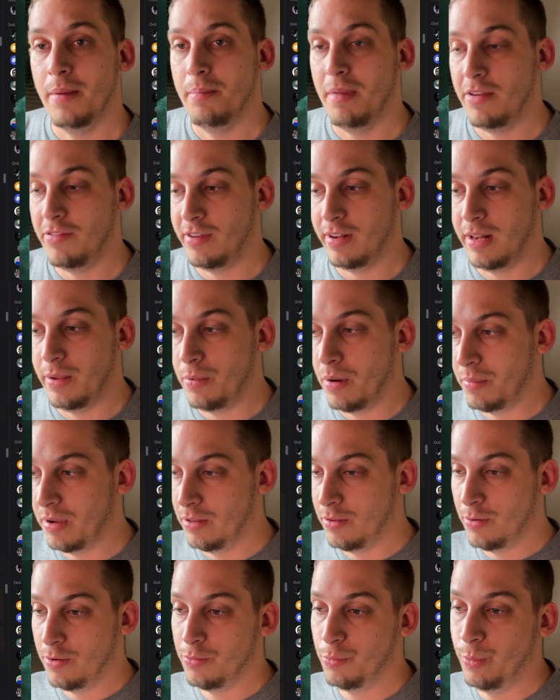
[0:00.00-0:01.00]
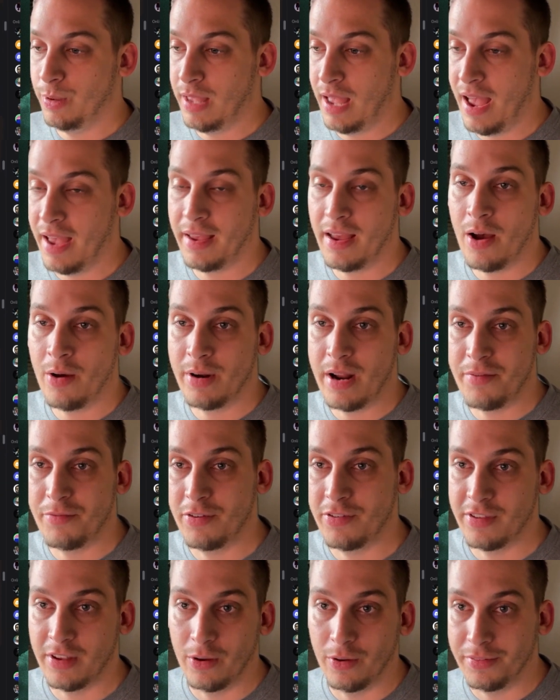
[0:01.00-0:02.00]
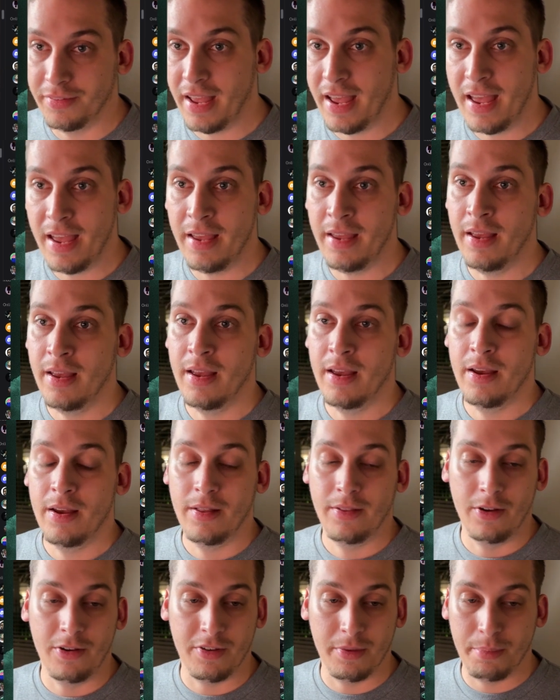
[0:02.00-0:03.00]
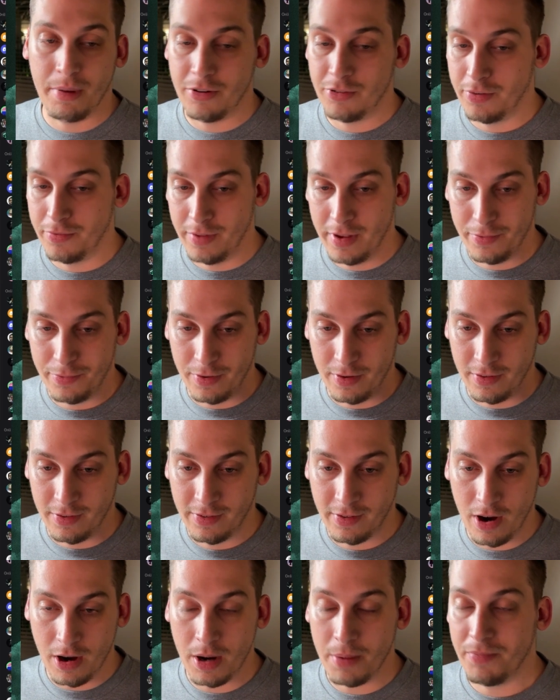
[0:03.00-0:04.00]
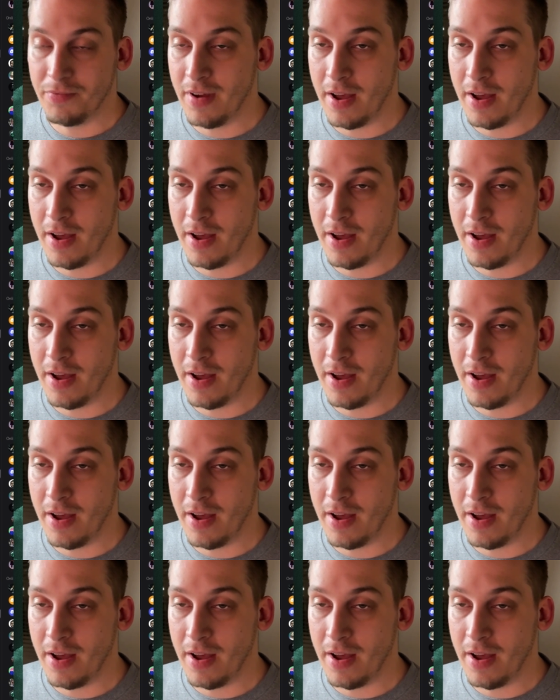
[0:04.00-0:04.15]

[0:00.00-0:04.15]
Basically, what we do is we hang out every single day. There's a bunch of different startup